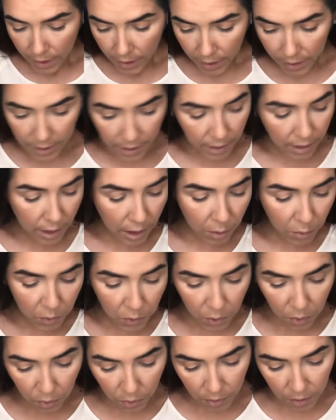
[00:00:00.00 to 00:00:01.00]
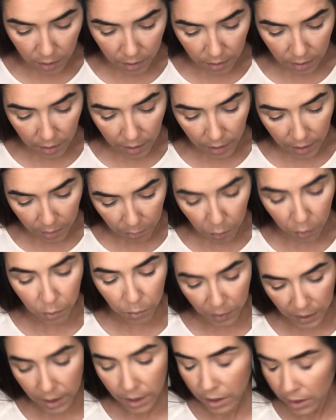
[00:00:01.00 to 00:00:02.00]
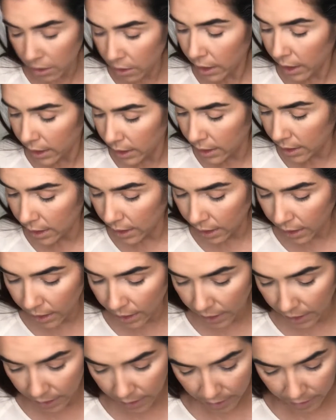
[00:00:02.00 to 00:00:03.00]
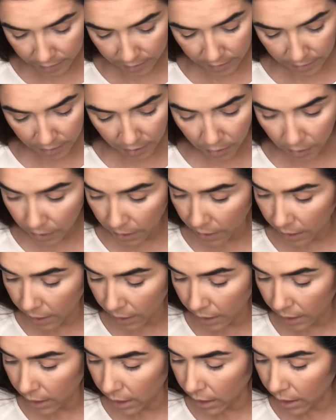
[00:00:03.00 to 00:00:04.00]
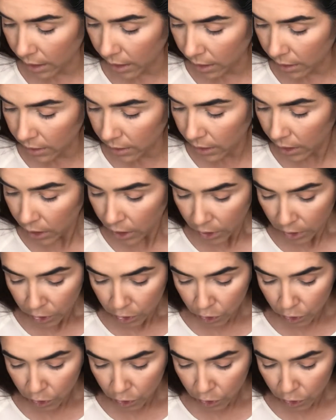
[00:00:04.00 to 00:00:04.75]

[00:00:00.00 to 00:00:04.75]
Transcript: I thought that it will be a good idea, and I still think it is,